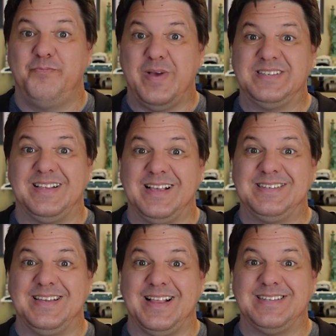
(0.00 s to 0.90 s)
Best
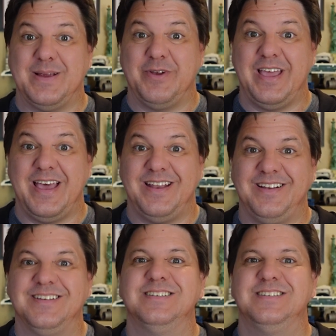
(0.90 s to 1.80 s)
Legacy lightsaber yet?
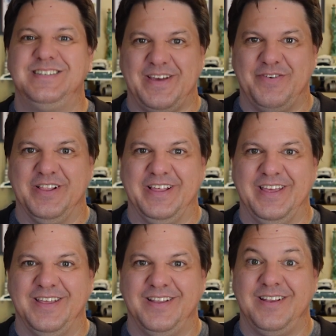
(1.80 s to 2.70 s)
Definitely.